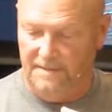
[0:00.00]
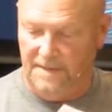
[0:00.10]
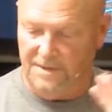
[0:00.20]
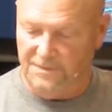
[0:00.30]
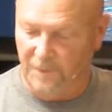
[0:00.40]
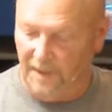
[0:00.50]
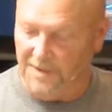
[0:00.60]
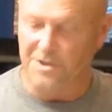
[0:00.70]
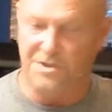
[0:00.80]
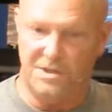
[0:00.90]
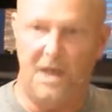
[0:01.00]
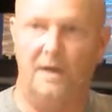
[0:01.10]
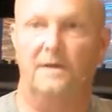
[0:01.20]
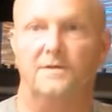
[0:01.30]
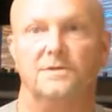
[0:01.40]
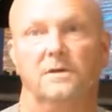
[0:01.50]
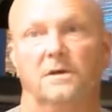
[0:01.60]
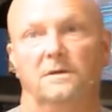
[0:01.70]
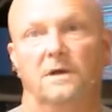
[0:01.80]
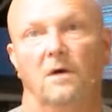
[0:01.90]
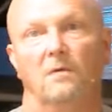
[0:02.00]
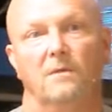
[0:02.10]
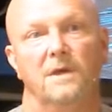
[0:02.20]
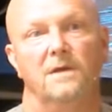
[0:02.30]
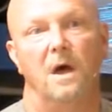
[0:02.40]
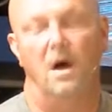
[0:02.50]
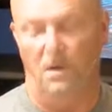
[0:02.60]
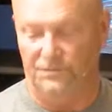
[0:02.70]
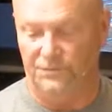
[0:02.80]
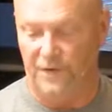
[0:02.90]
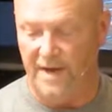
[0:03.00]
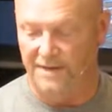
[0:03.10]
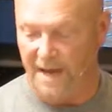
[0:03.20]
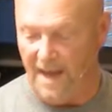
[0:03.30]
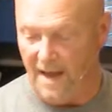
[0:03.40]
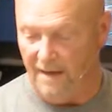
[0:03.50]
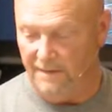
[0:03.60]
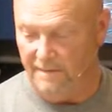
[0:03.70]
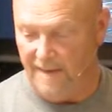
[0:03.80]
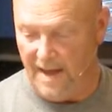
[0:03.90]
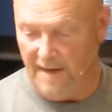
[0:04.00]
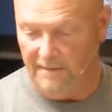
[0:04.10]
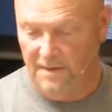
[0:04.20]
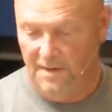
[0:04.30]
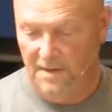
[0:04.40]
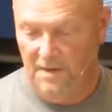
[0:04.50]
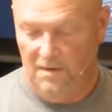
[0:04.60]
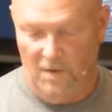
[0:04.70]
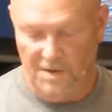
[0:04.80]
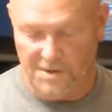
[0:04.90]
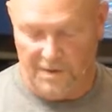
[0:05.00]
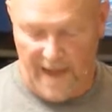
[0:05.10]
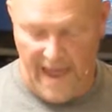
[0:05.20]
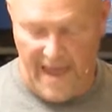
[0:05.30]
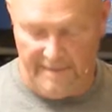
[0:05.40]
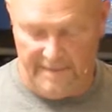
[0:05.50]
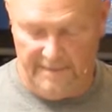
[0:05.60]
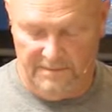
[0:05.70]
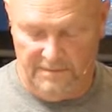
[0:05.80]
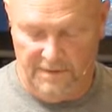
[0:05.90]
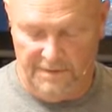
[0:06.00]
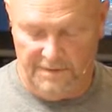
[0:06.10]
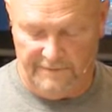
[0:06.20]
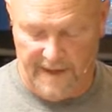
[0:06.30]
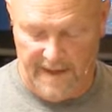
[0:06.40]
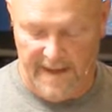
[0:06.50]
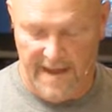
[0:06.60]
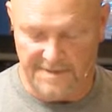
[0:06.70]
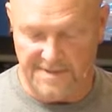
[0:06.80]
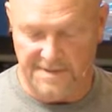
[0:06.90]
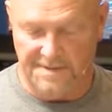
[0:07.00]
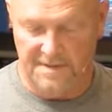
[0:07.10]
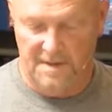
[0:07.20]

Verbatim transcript: he's really just telling us look, don't get all stressed out about what's going to happen with your finances